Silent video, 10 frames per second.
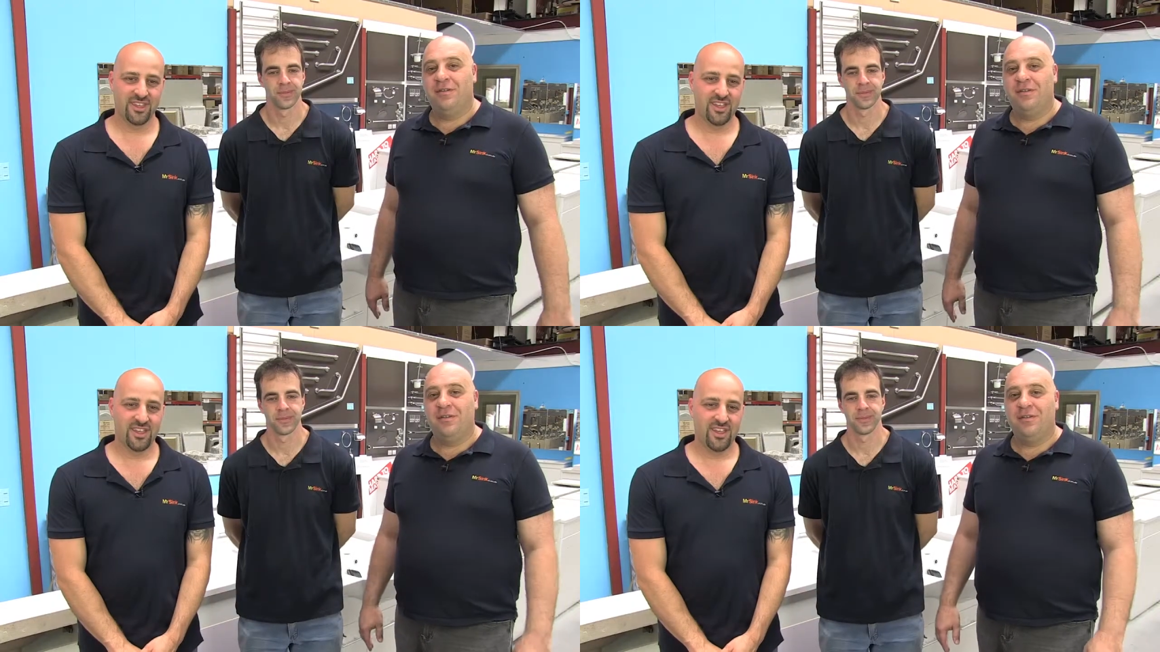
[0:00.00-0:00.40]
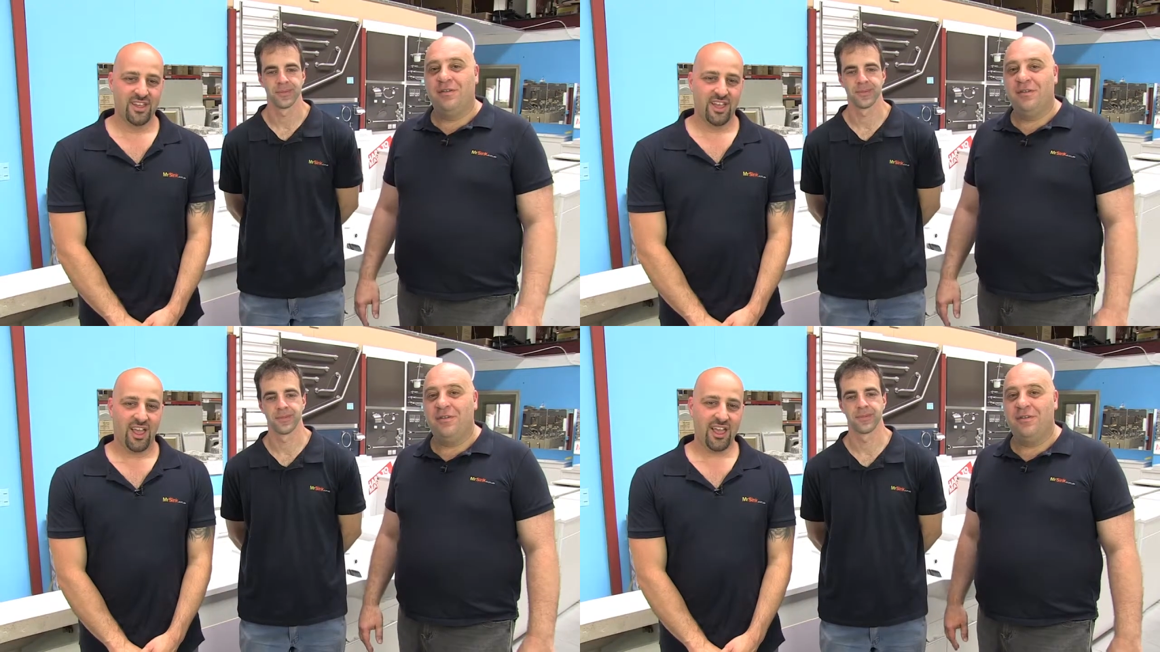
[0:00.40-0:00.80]
Speaker 1: and there's
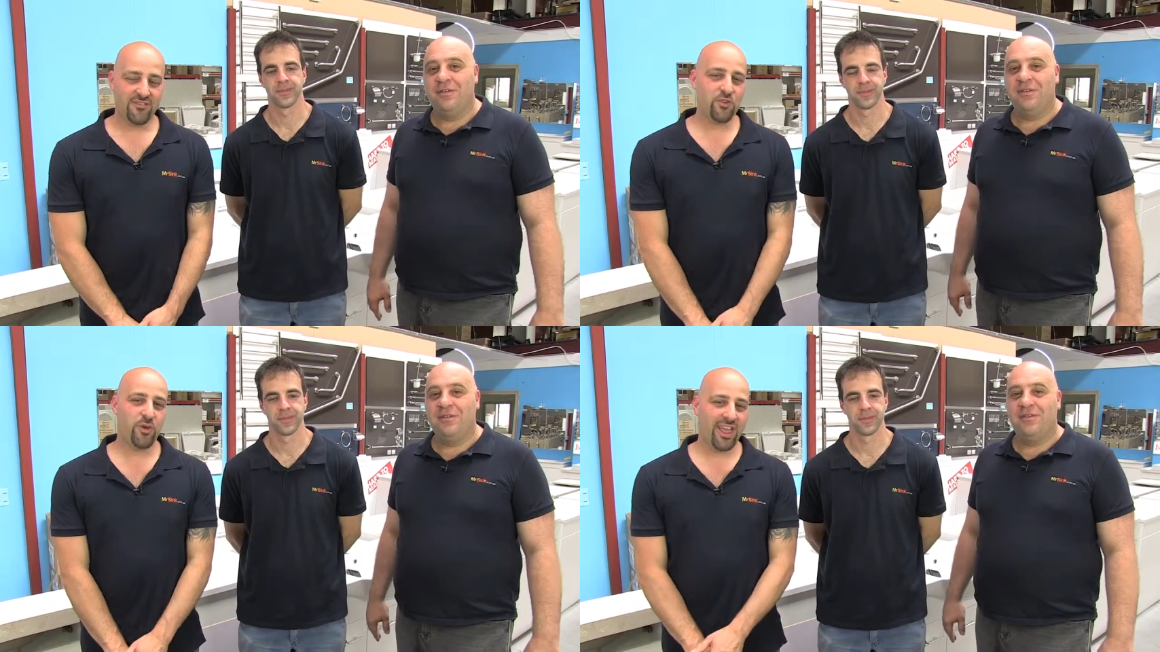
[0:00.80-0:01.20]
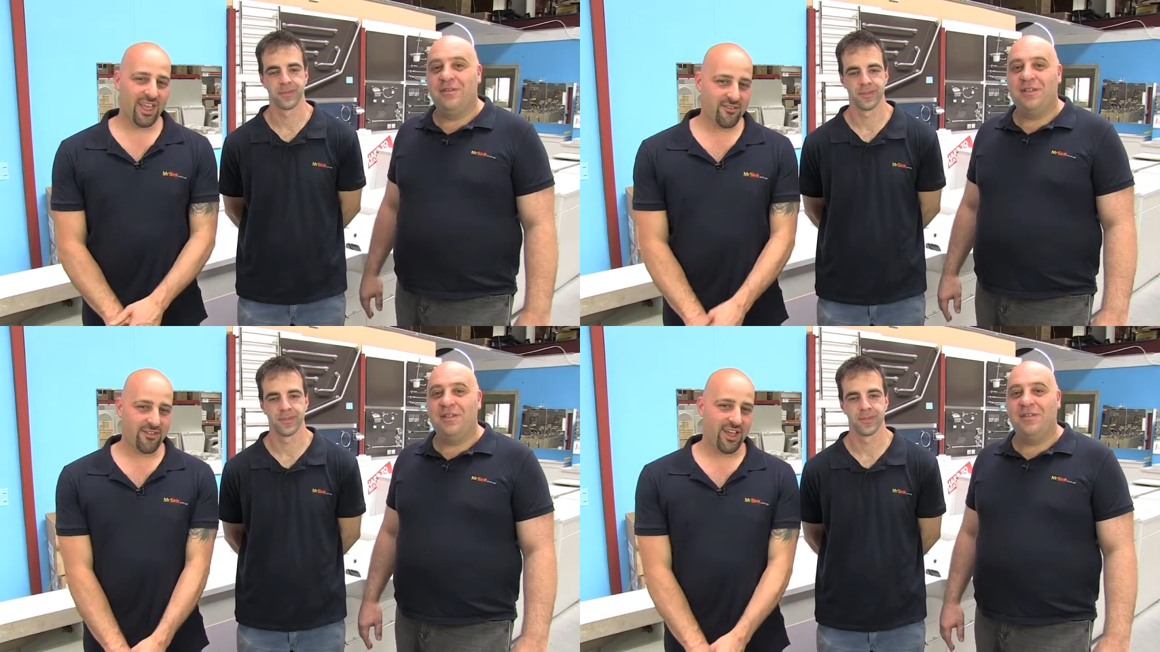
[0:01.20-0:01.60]
been even more
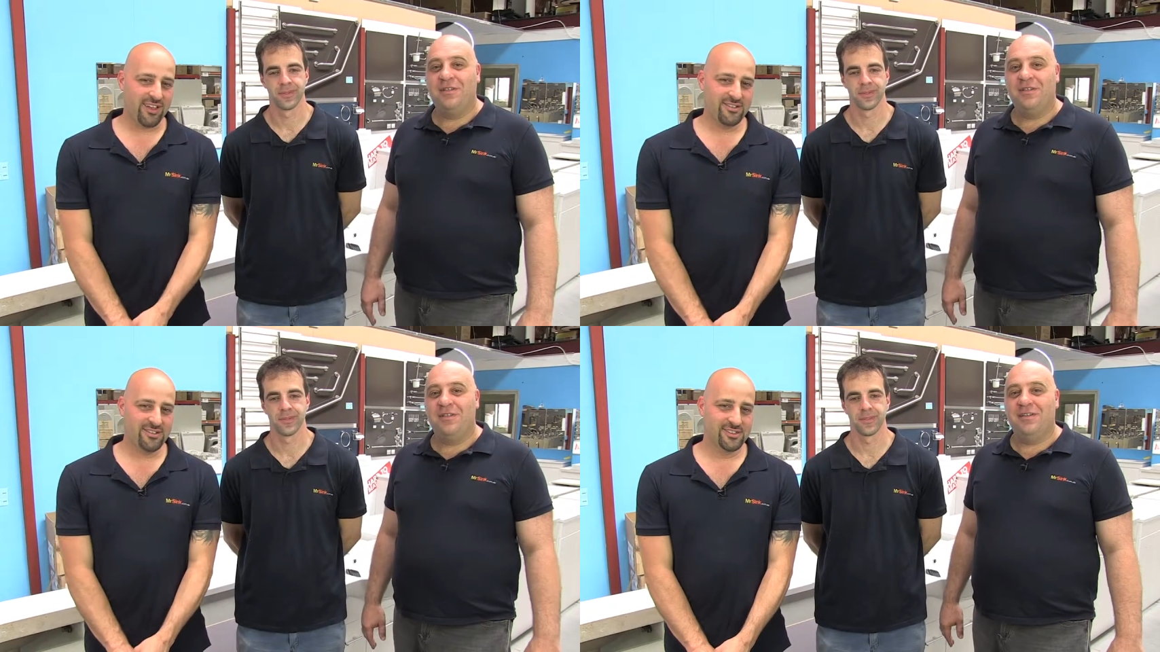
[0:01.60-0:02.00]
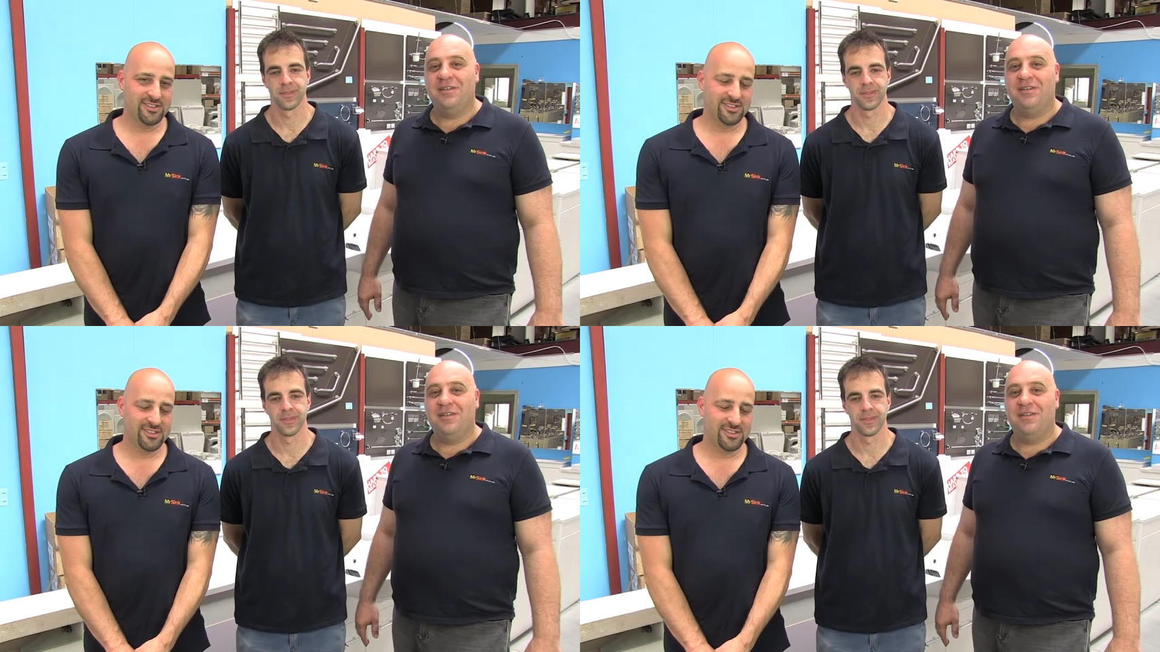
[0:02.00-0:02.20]
discussion